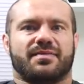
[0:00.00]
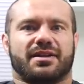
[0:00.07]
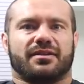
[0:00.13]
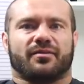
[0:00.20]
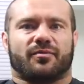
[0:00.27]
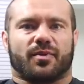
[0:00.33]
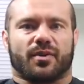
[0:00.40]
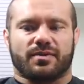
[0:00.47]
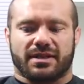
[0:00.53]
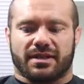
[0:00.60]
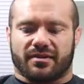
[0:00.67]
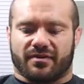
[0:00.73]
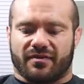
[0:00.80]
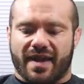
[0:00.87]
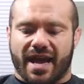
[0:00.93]
meal of
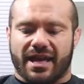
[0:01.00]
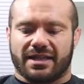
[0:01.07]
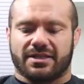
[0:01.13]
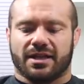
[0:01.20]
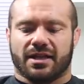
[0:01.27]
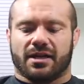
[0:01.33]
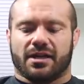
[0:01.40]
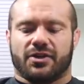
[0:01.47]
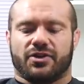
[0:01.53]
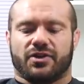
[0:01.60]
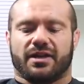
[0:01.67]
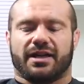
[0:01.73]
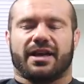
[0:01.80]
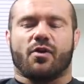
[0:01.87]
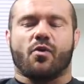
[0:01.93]
protein and fats, you're
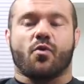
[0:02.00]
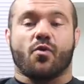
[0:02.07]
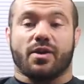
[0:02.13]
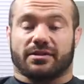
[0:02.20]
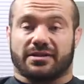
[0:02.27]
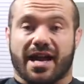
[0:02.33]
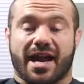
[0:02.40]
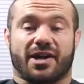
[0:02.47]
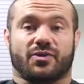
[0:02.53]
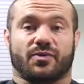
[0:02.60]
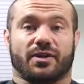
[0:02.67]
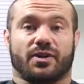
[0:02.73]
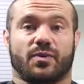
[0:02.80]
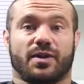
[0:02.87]
going to get real tired real